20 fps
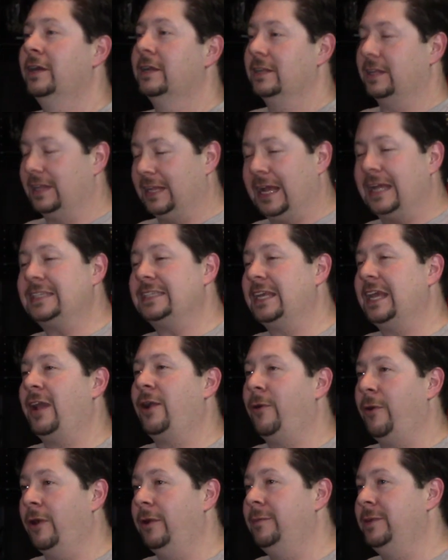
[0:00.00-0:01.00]
The last thing I
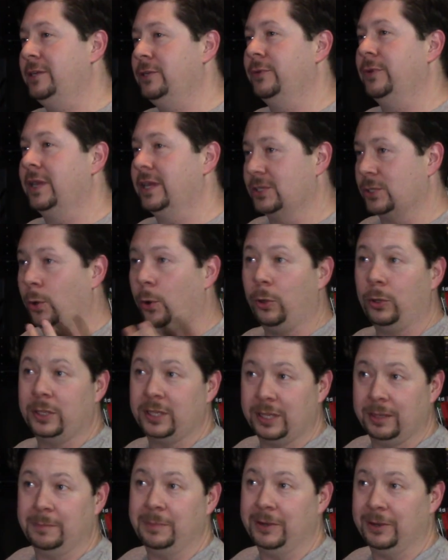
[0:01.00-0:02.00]
want to be doing is
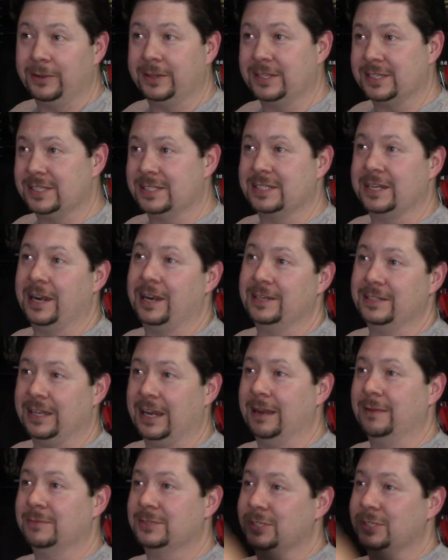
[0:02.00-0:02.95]
holding a beer this entire time.